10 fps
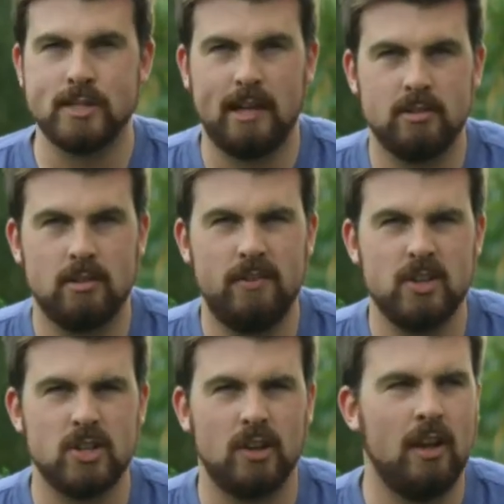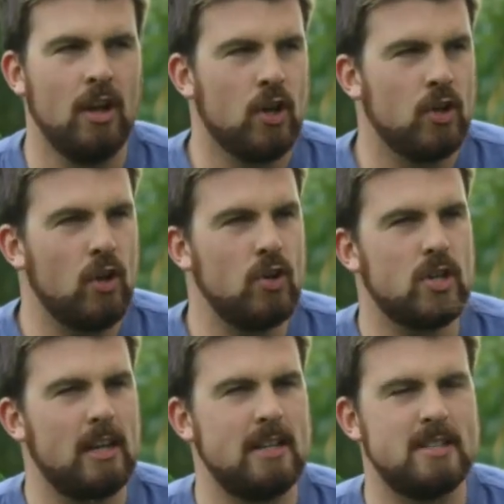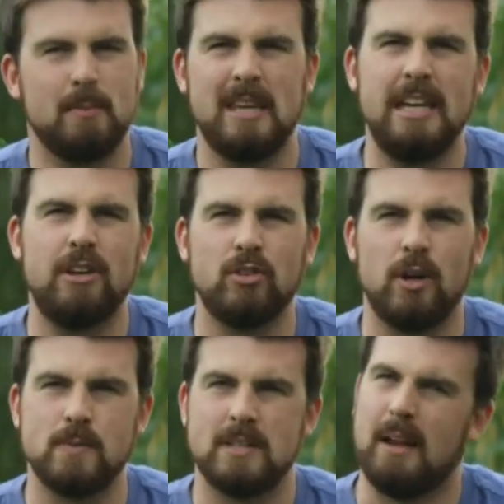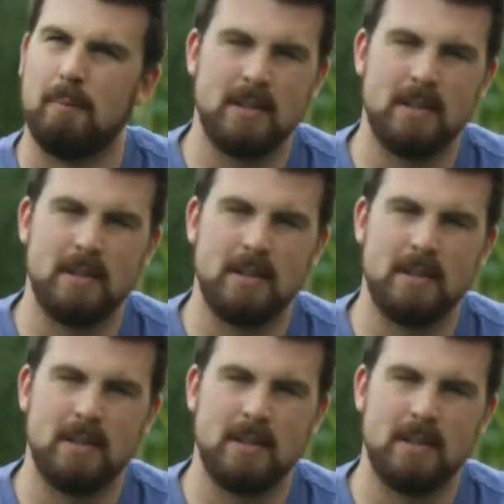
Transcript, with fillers: self-sufficient, usually some key crops like